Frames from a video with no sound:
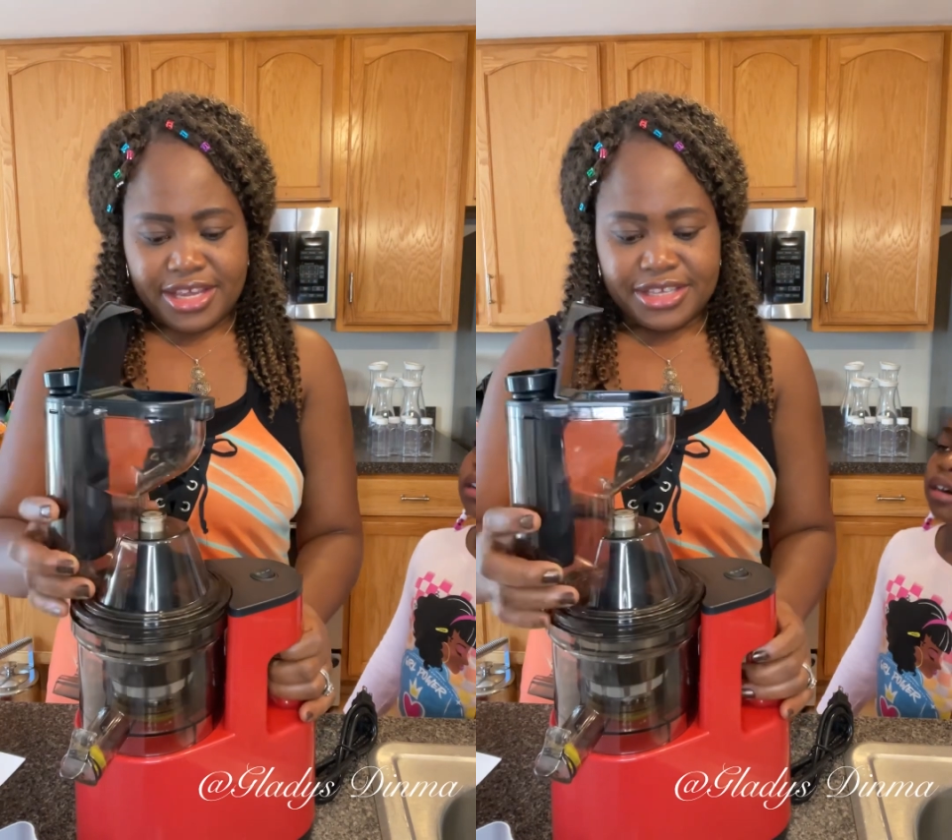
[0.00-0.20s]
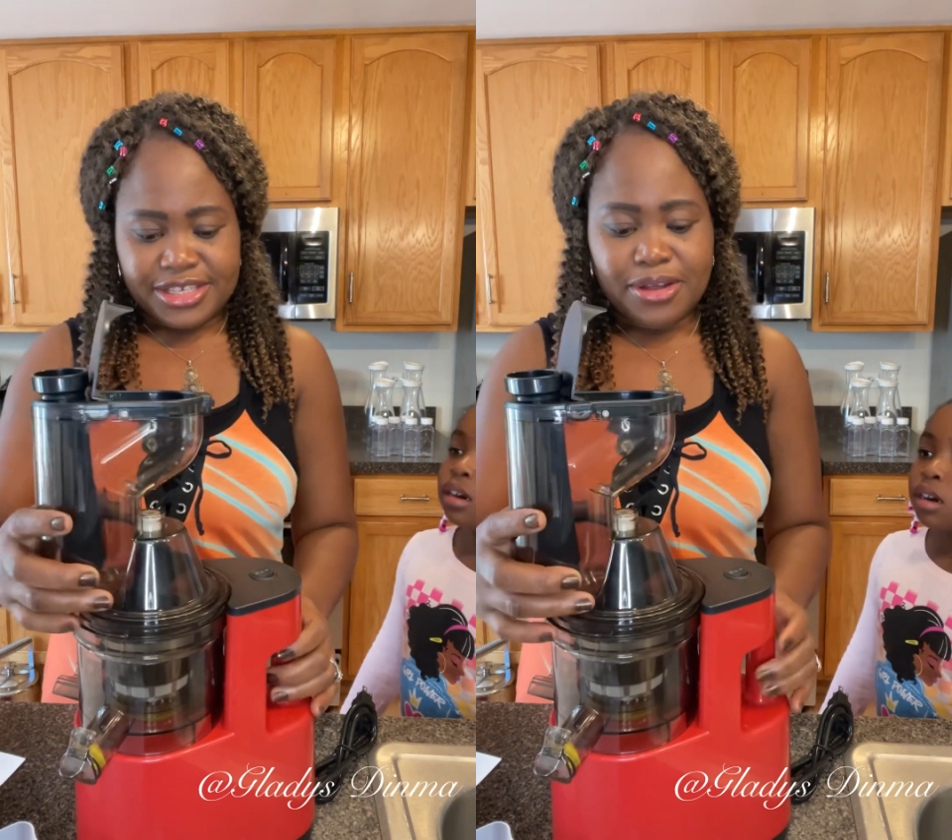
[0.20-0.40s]

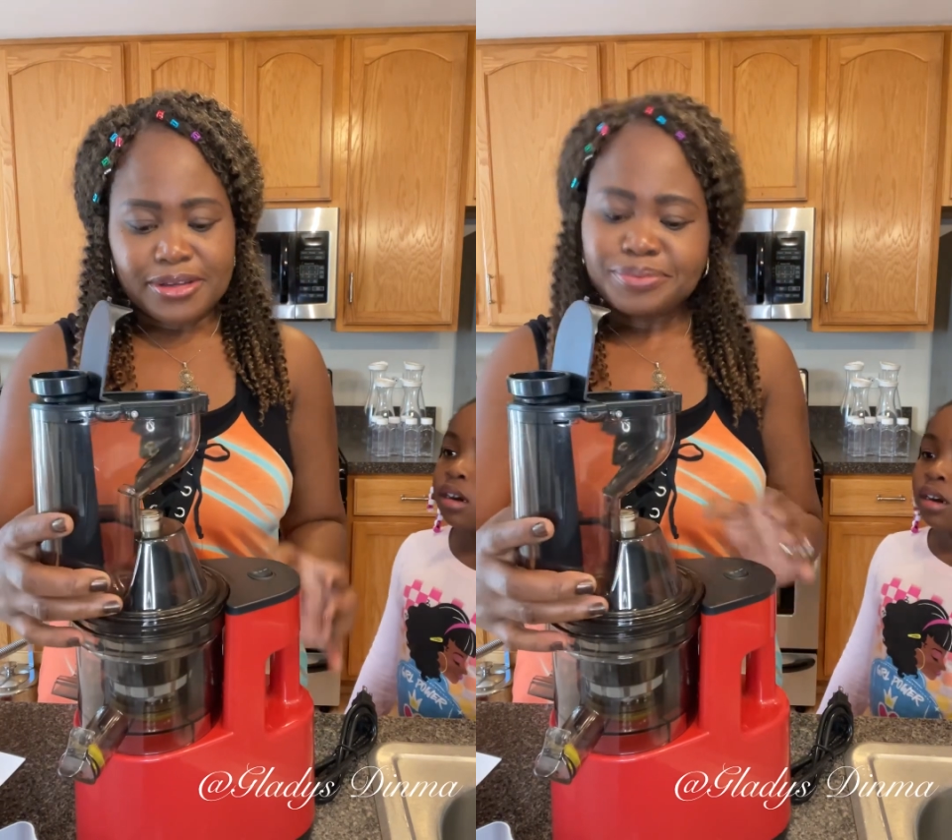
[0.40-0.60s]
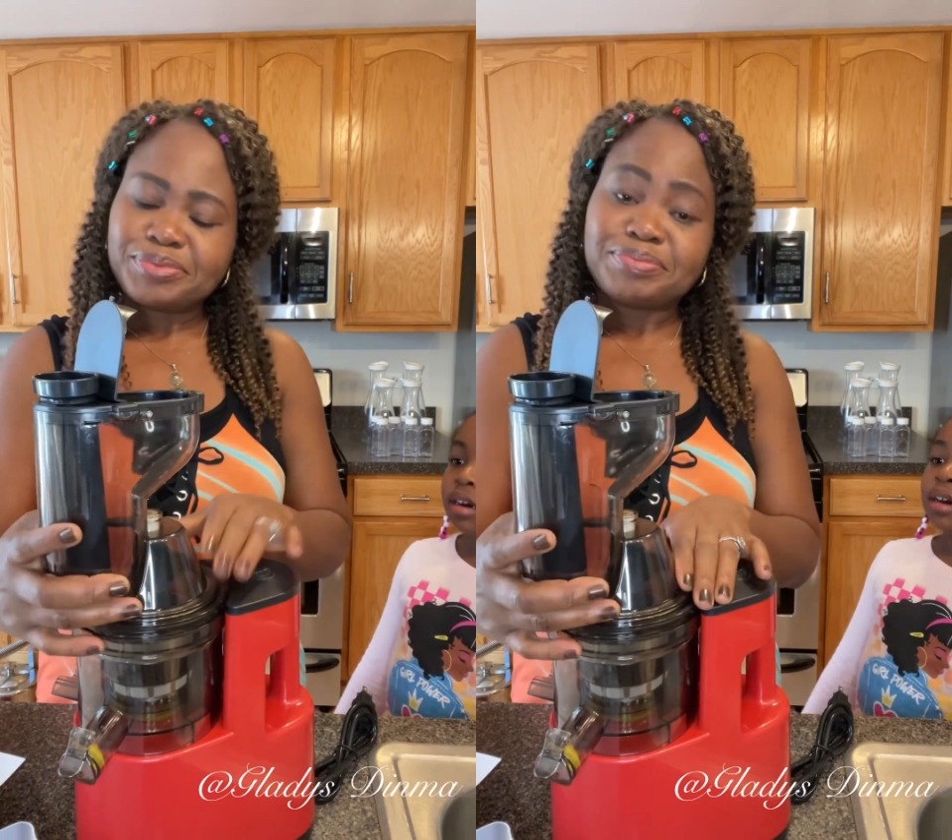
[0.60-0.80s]
So
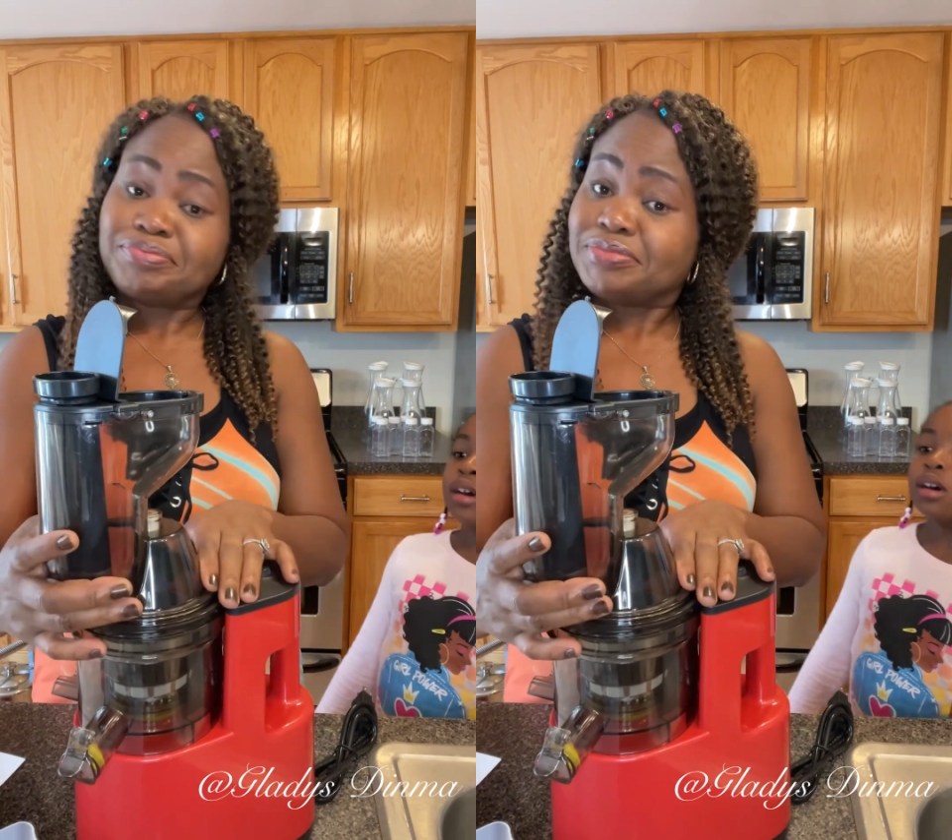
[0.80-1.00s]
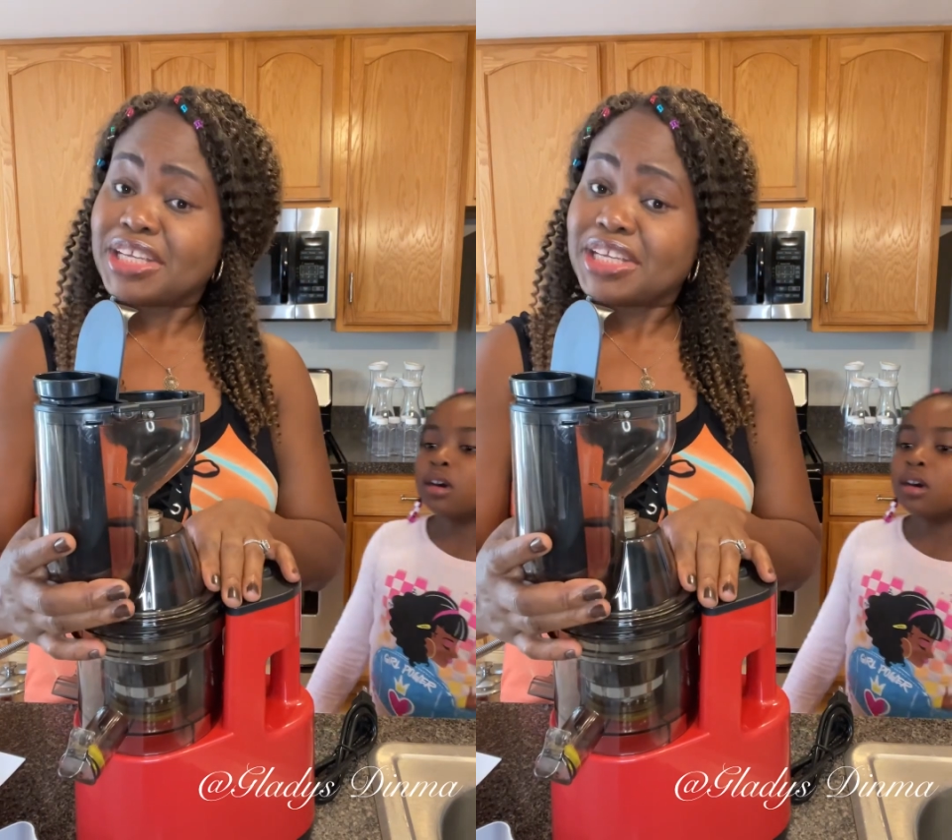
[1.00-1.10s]
we